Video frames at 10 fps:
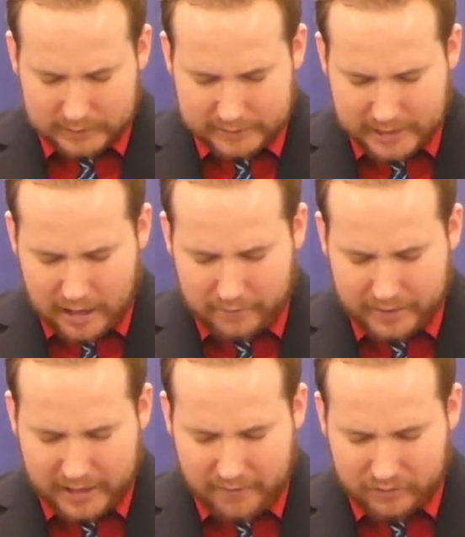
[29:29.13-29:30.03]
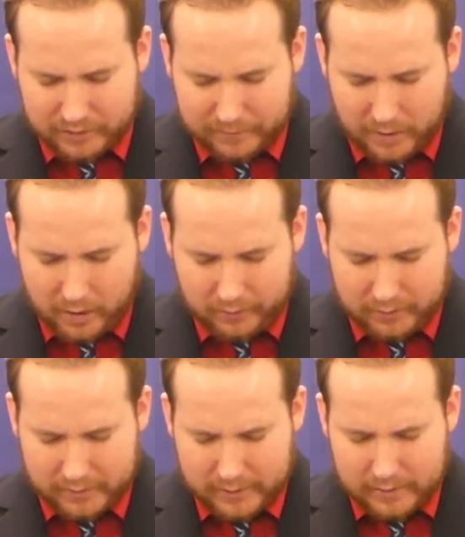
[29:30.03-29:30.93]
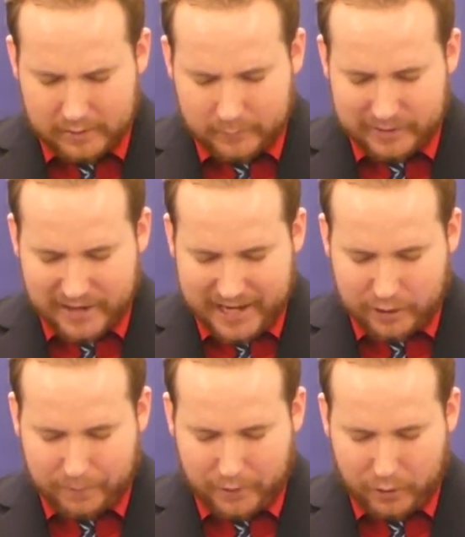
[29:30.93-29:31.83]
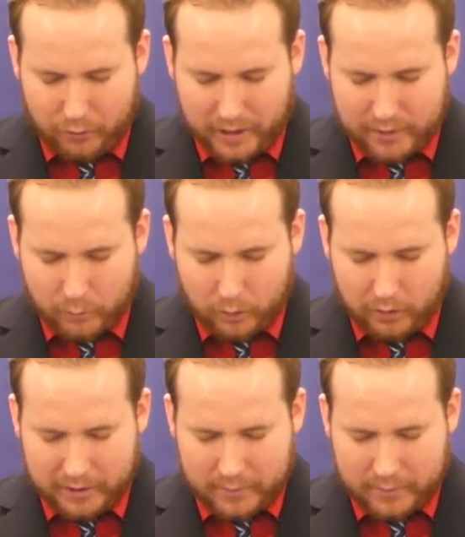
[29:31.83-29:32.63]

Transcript: Yahweh, Heavenly Father, we thank you for your written word,